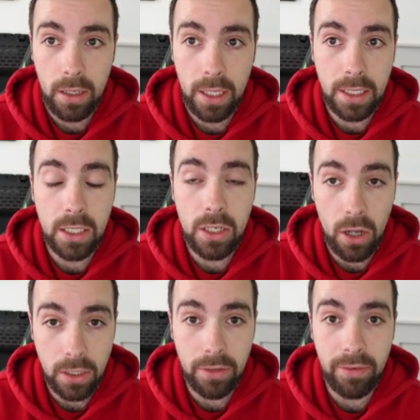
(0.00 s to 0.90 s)
This is
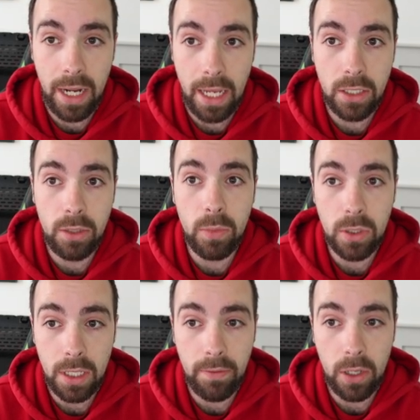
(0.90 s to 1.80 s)
not a finesse. You
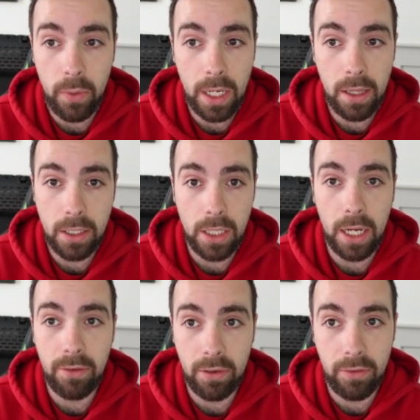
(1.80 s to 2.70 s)
must have the Queen and the
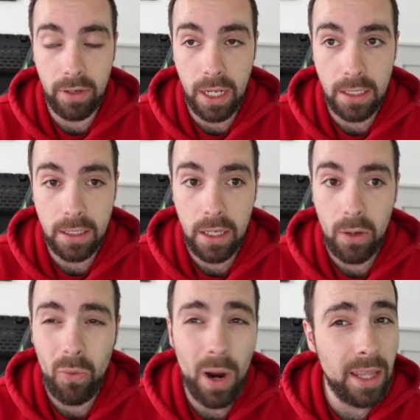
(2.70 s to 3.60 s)
Jack for a finesse.
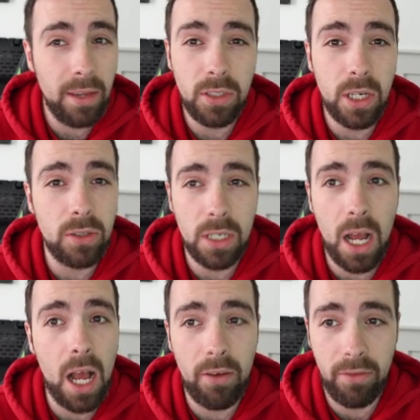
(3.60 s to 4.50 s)
Why they've chosen a
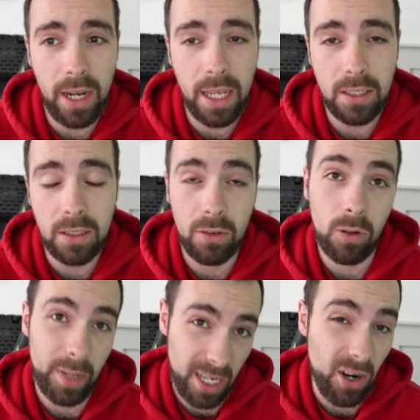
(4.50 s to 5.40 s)
heart finesse,
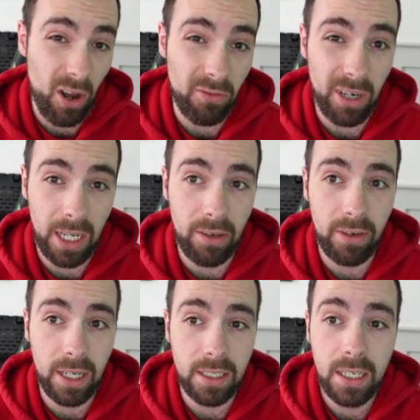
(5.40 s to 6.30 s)
albeit not really a
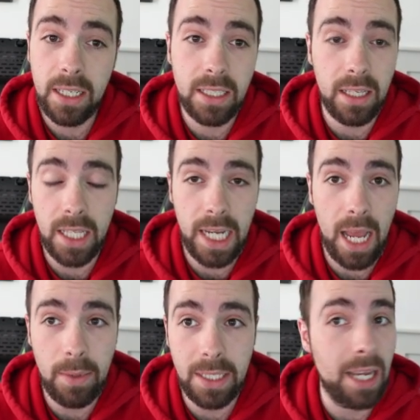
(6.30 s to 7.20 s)
finesse, instead of the
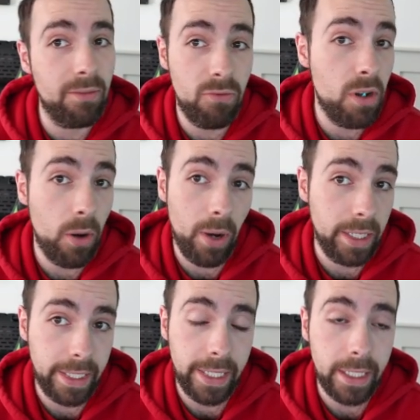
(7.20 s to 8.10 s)
diamonds, I have no
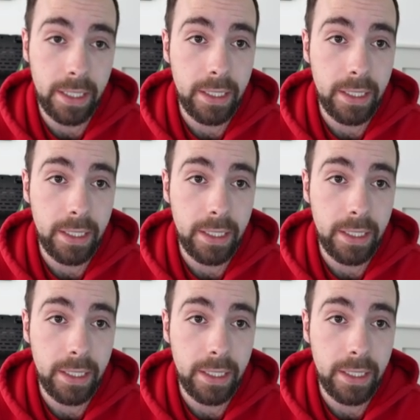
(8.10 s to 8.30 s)
idea.